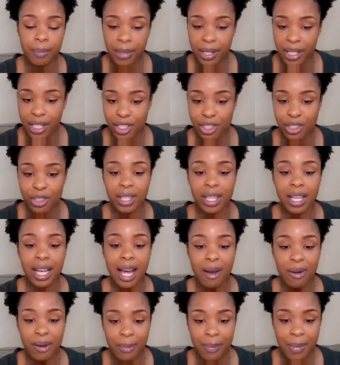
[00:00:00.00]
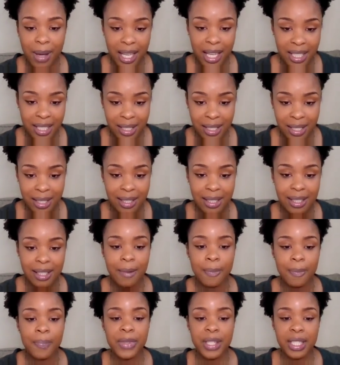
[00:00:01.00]
Because you're allowing patience
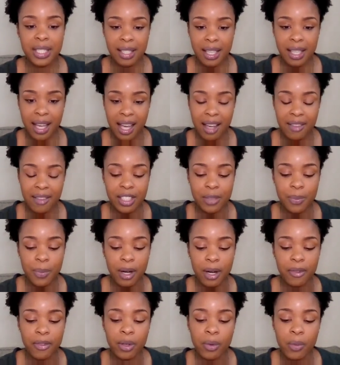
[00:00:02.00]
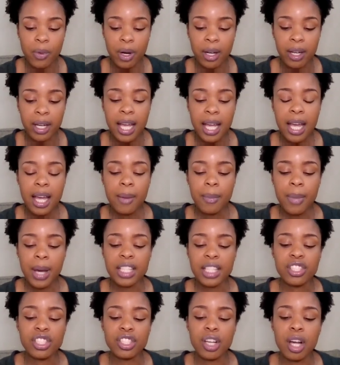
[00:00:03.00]
to have its perfect work.
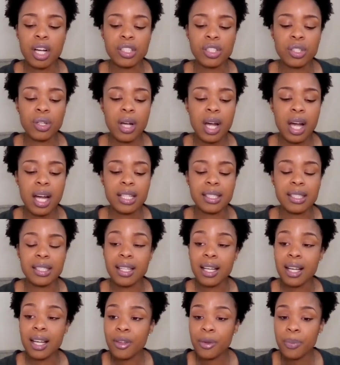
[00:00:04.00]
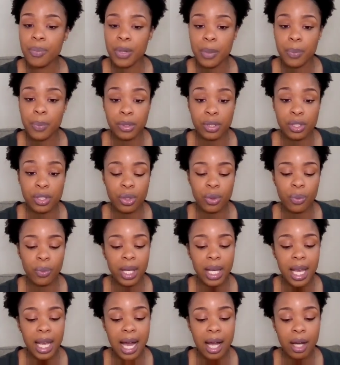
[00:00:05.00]
Patience also causes other people to
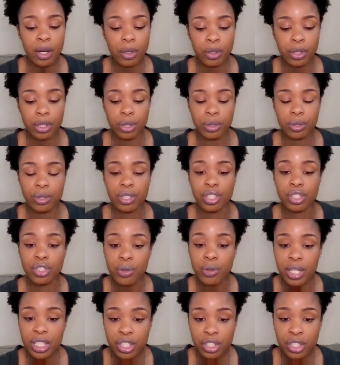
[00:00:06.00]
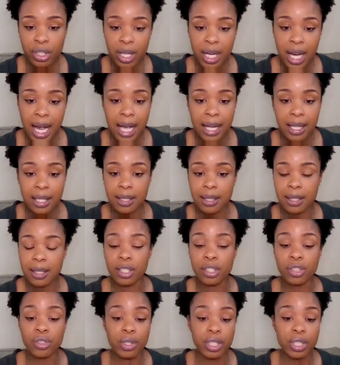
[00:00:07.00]
rely on you, to trust your guidance
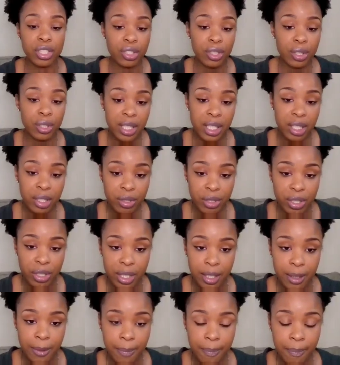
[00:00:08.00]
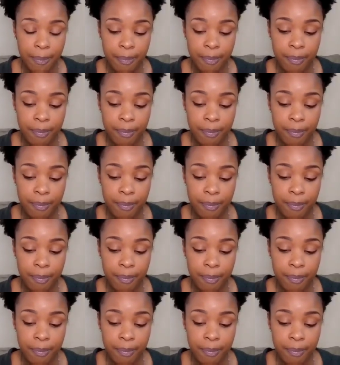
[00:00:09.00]
and trust your leadership.